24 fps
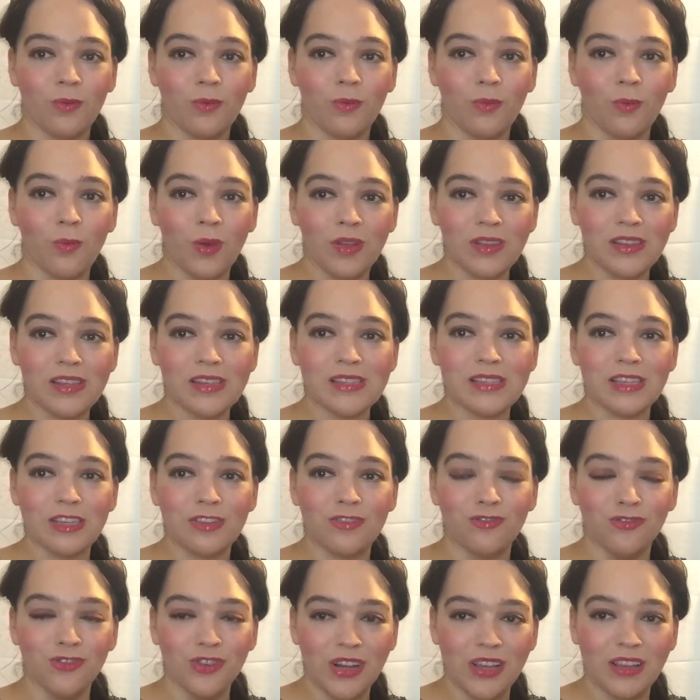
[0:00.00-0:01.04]
What does he
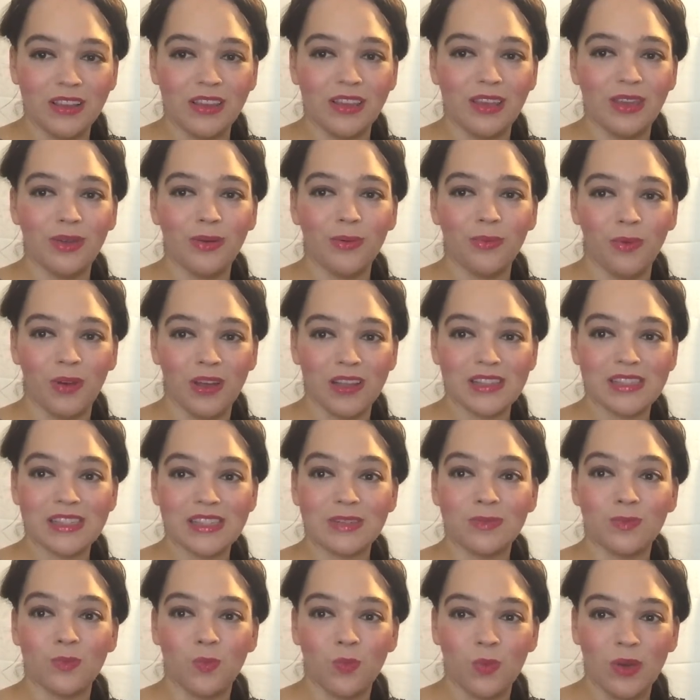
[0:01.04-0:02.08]
really want,
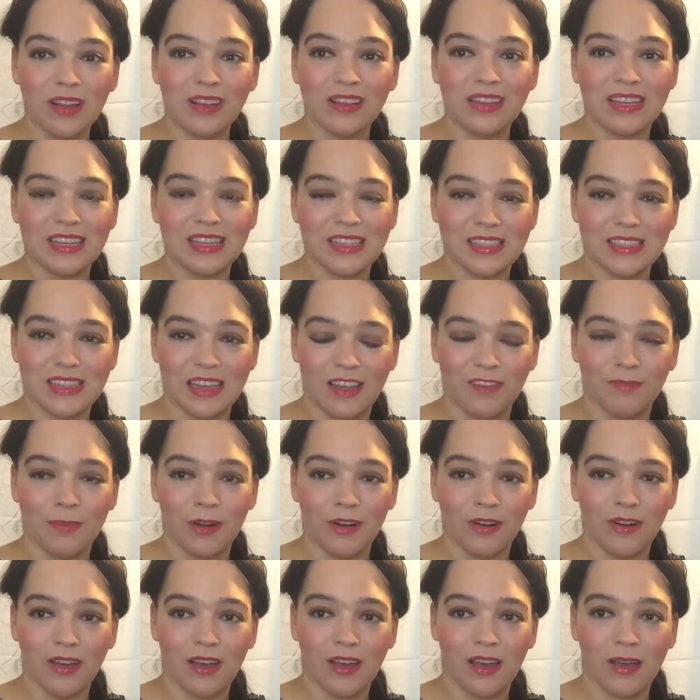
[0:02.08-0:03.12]
and will he save
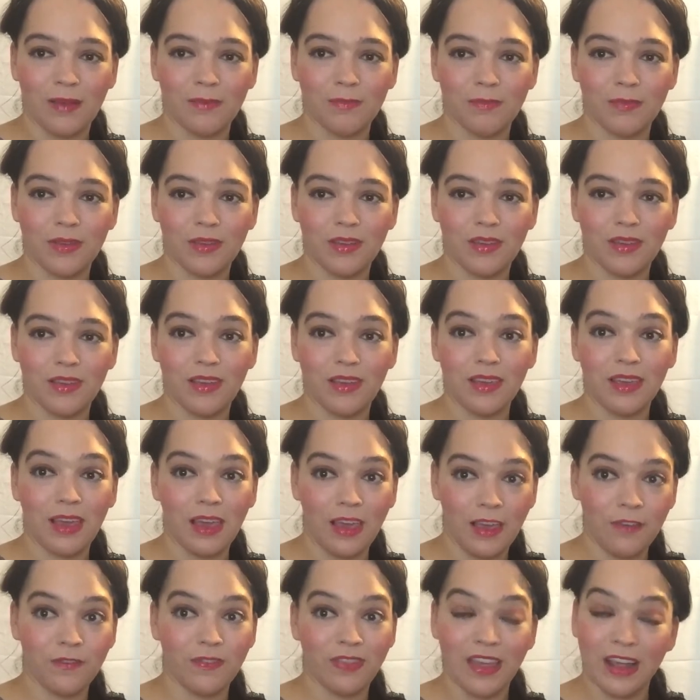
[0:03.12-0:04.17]
Buttercup,
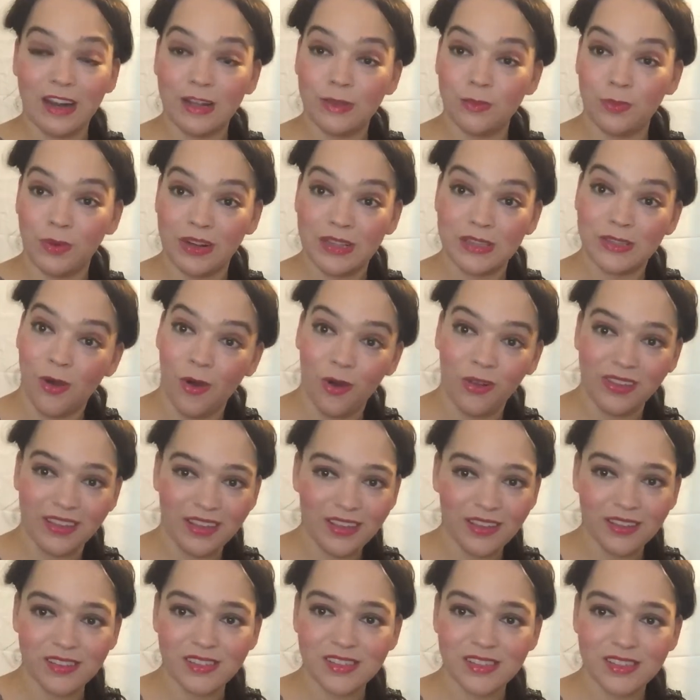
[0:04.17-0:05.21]
if that is what his goal
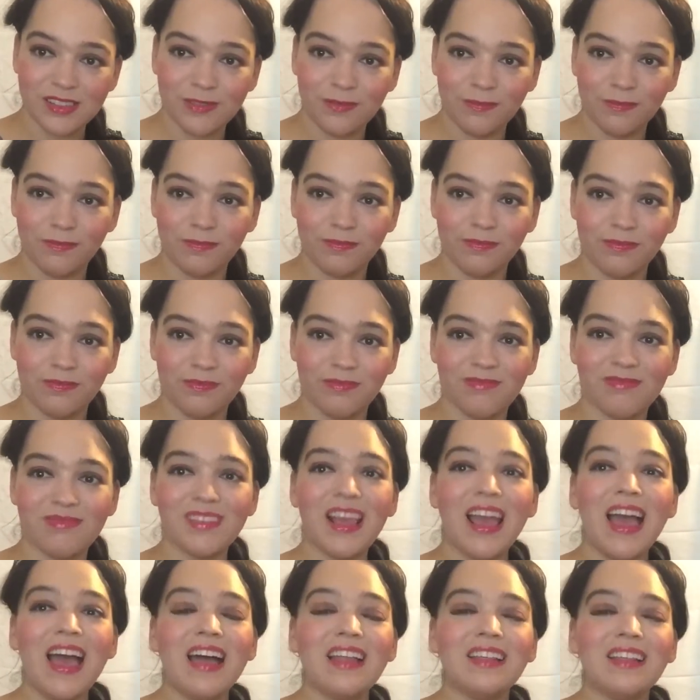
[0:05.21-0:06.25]
is?
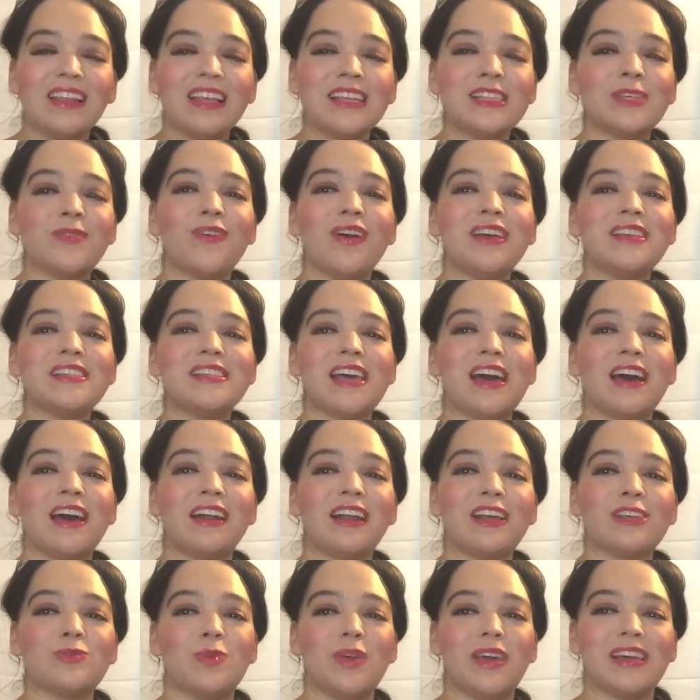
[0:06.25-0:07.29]
Let's find out
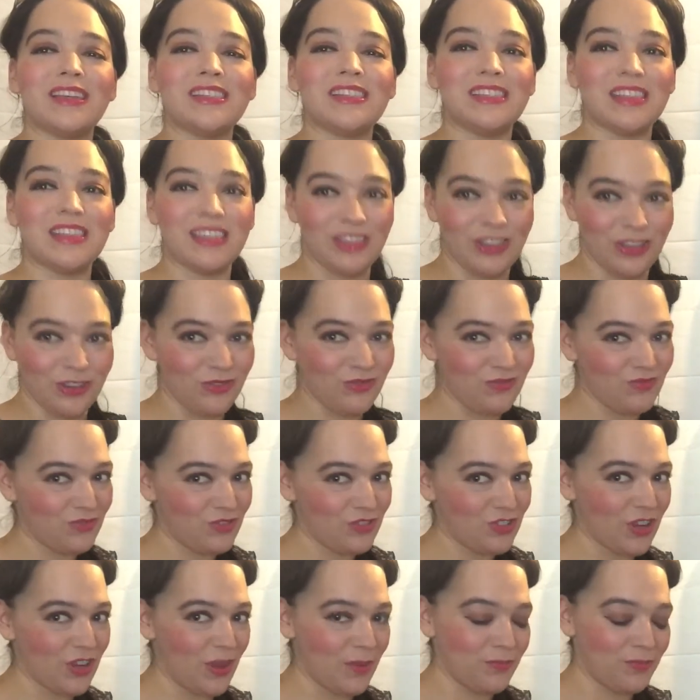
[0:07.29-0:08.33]
as we continue
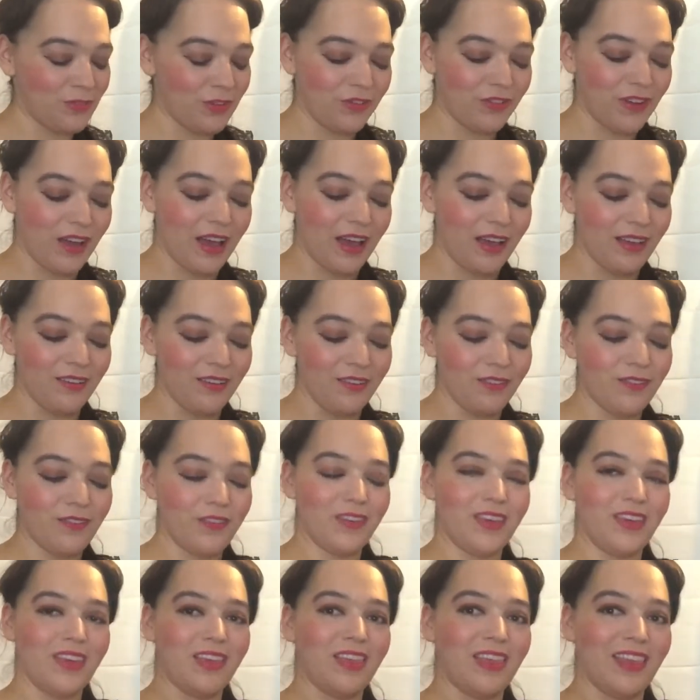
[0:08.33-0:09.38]
Chapter 5,
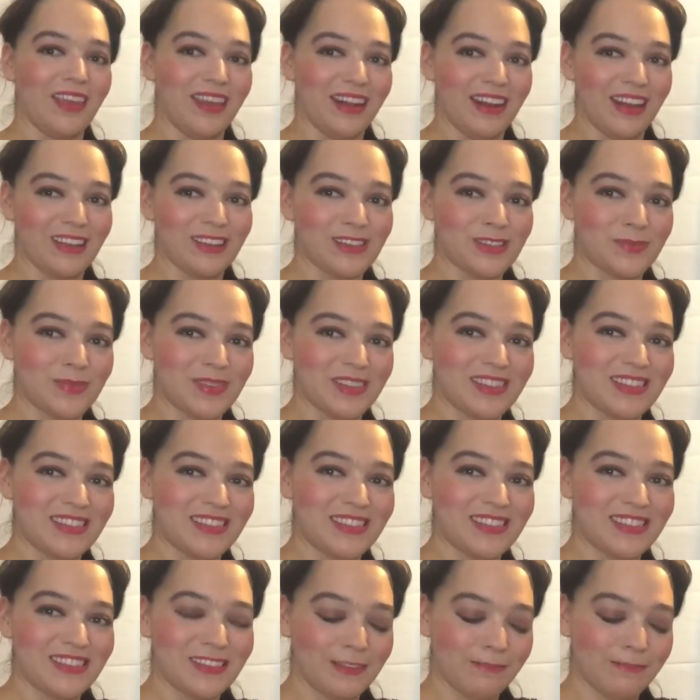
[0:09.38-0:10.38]
the announcements.